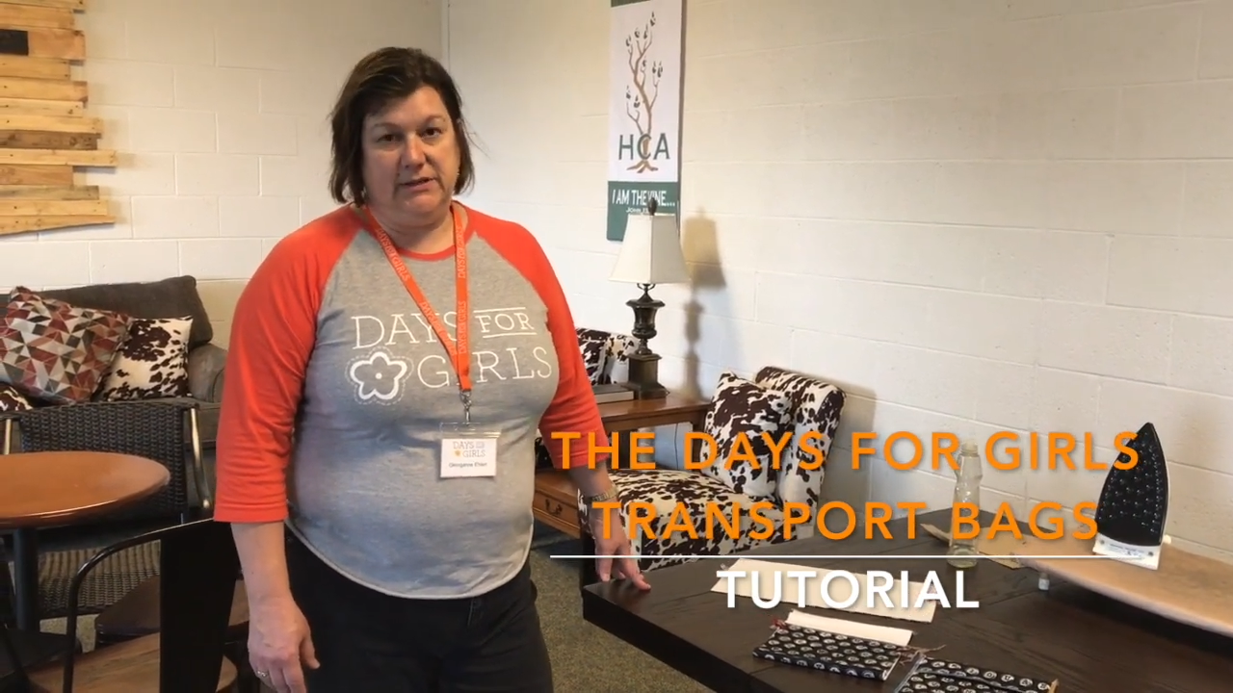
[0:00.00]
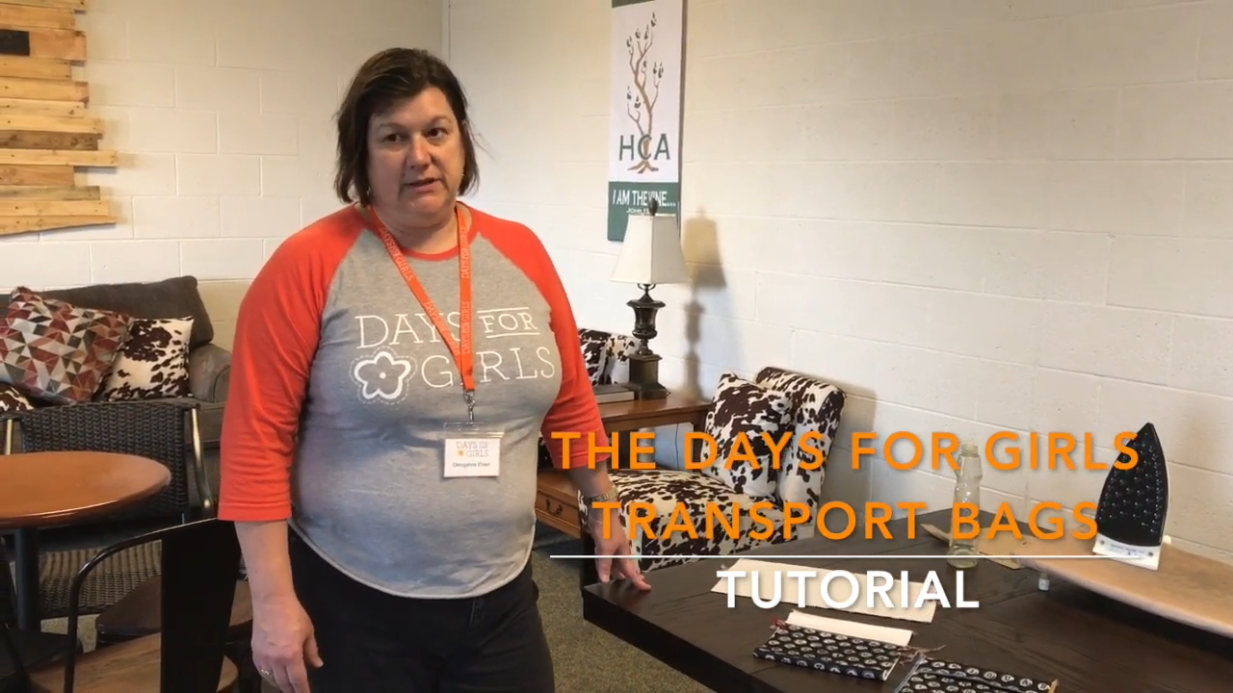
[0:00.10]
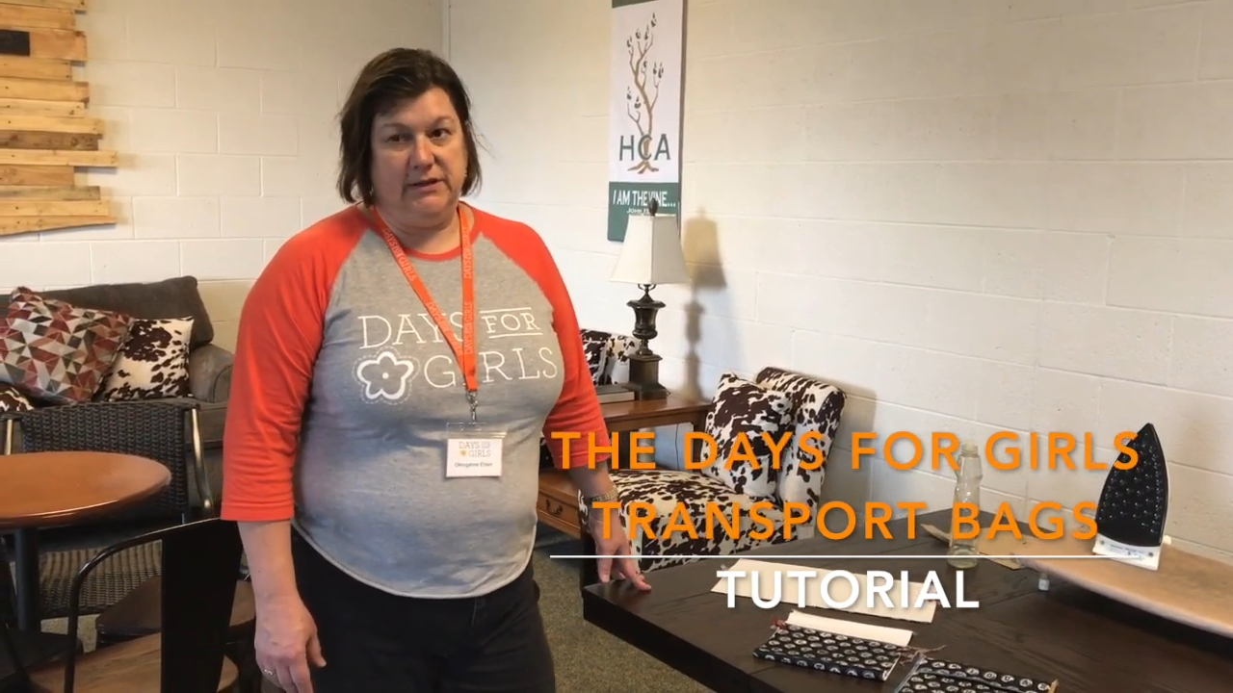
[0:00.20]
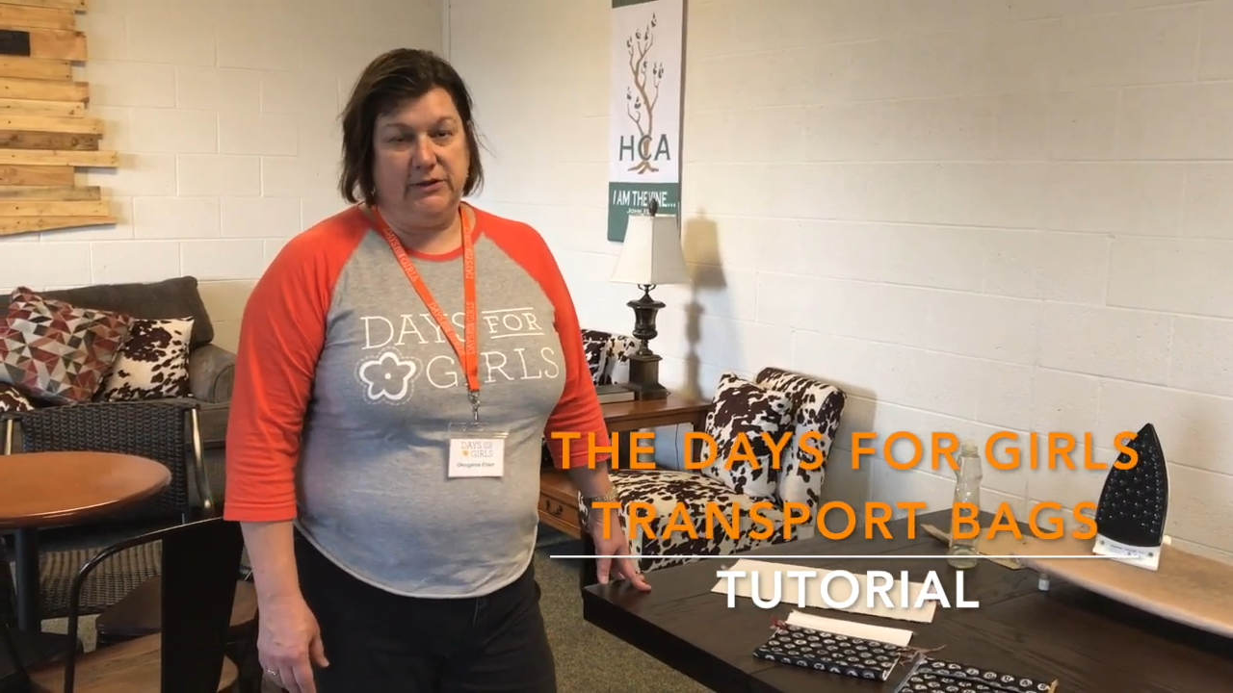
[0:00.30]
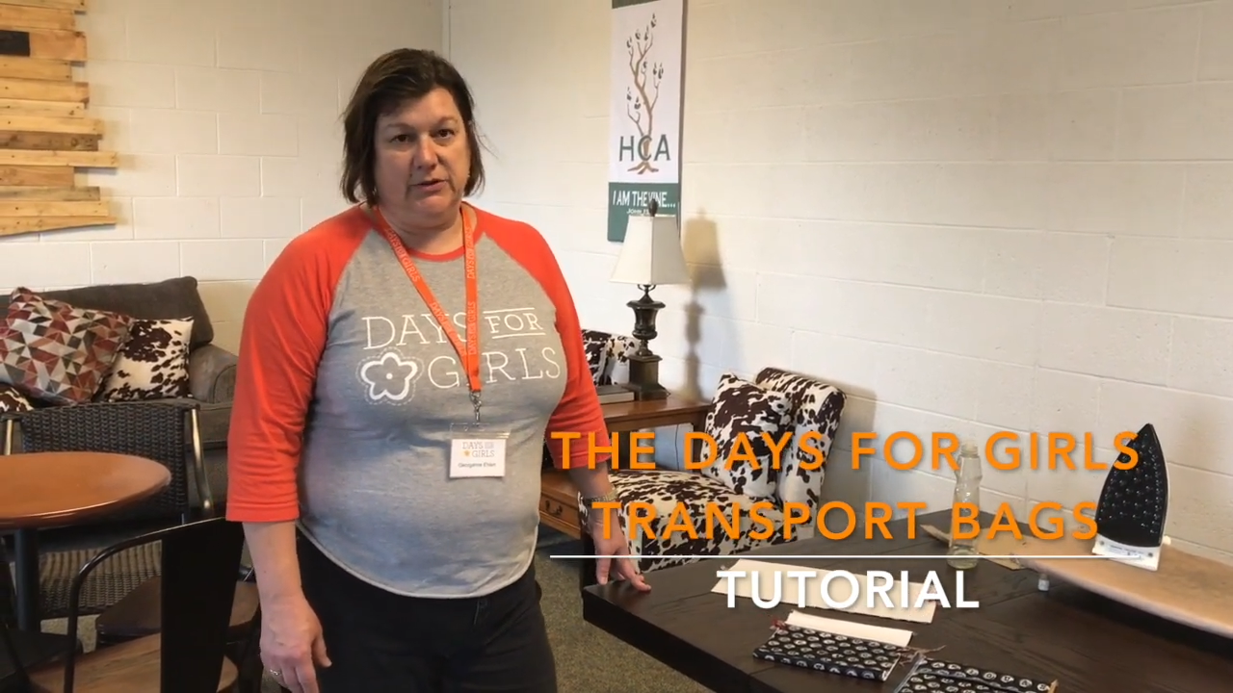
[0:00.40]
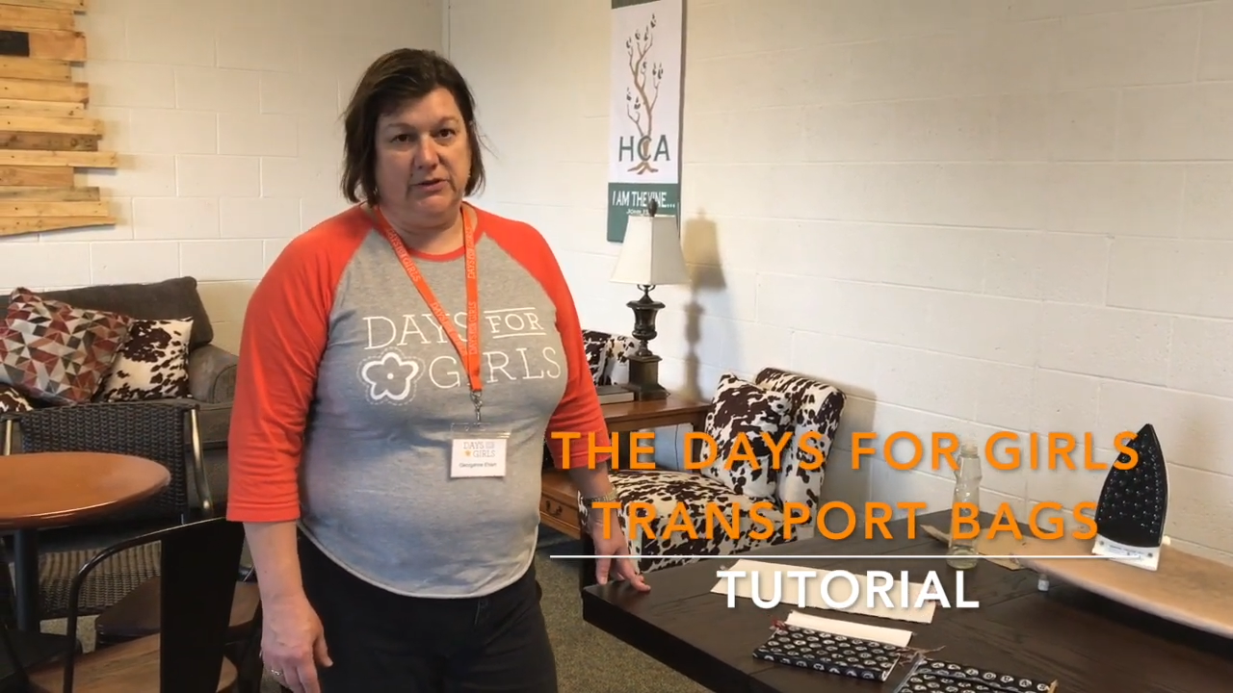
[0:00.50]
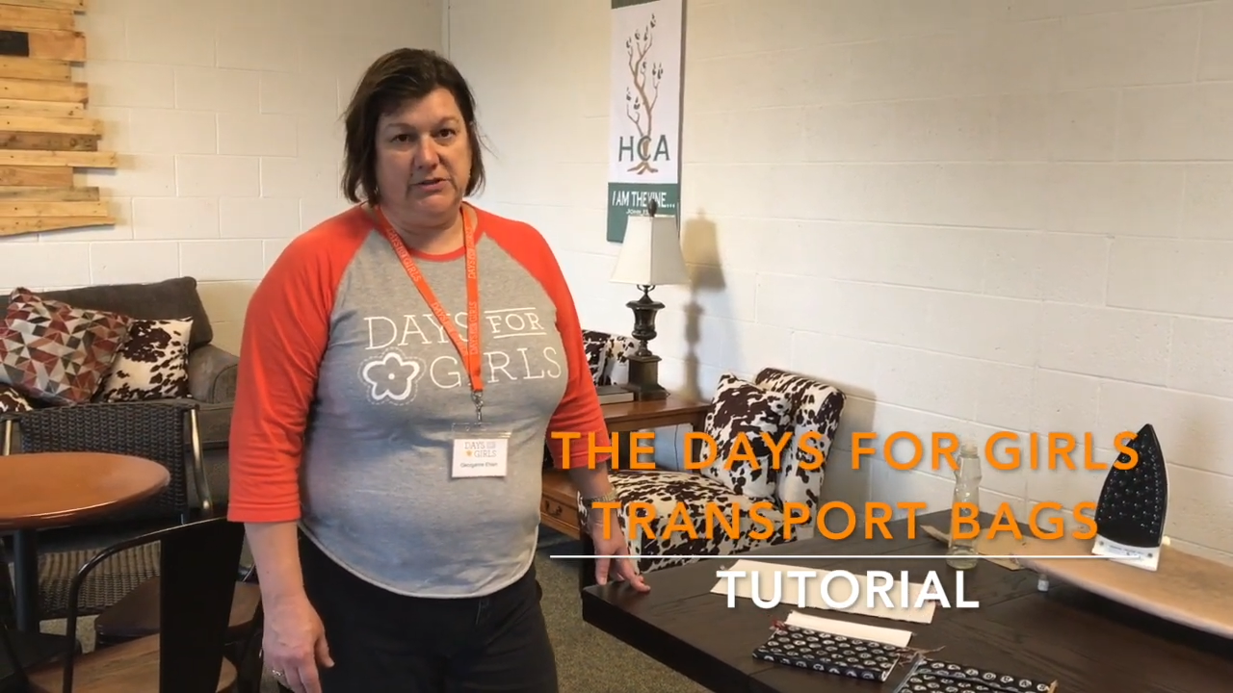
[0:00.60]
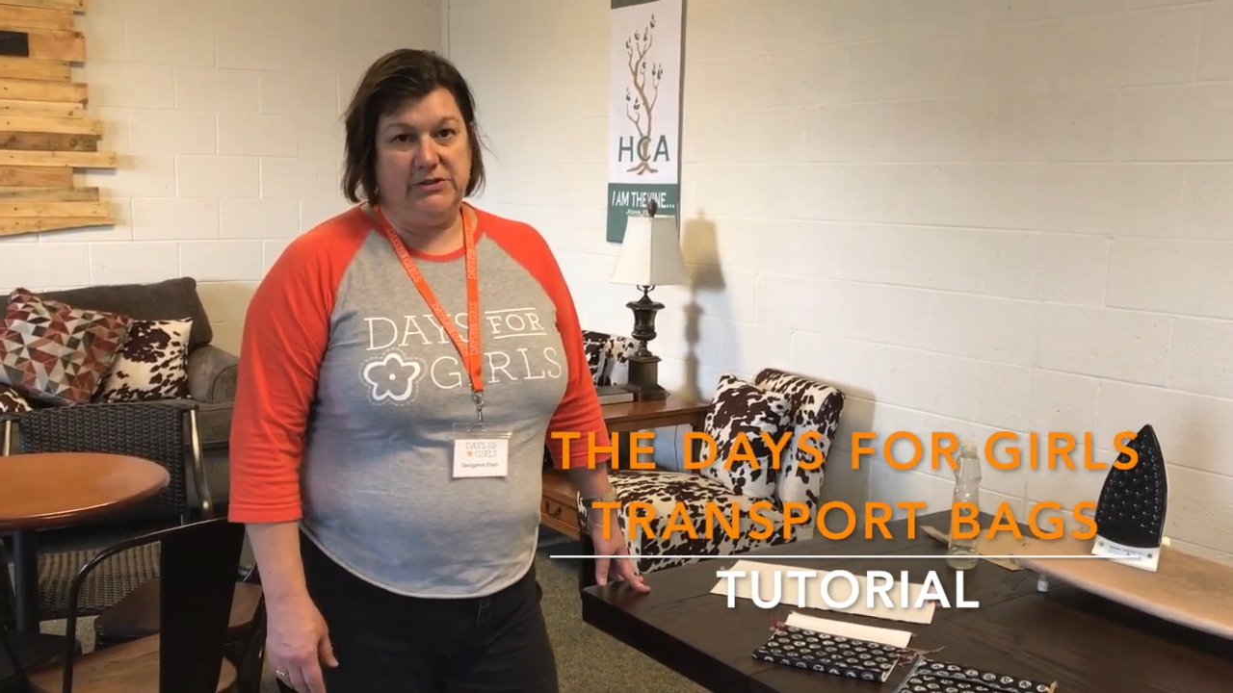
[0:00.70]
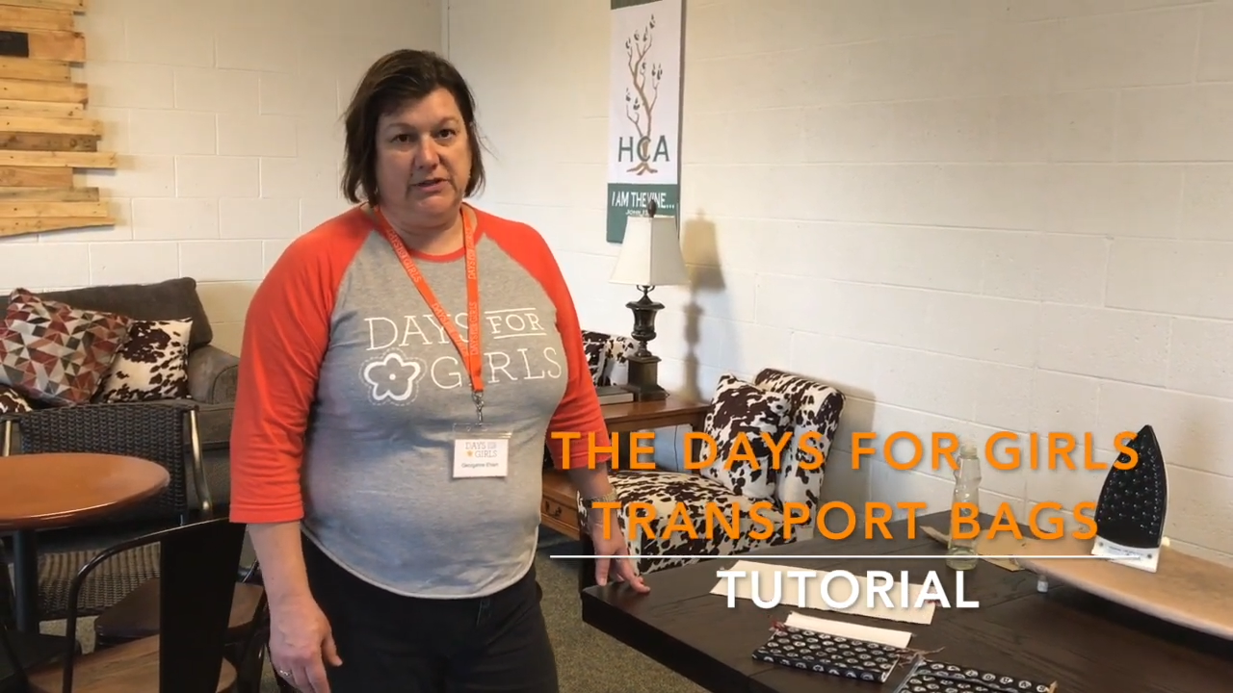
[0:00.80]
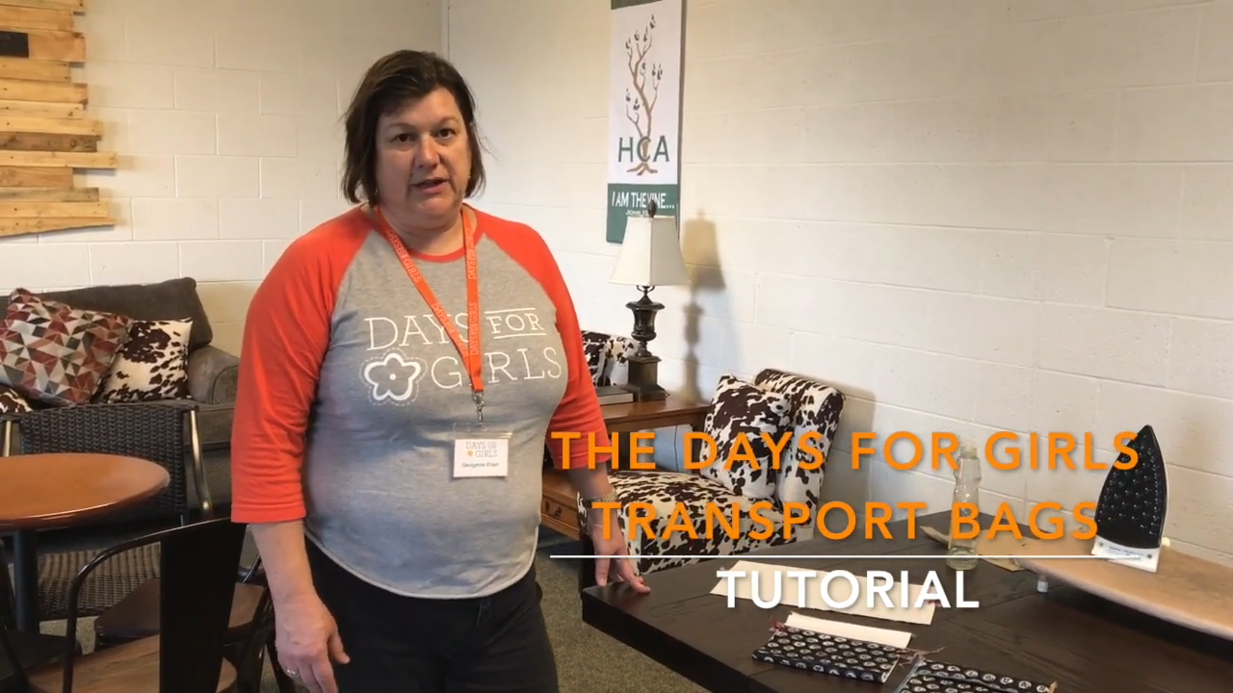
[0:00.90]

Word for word: the girls to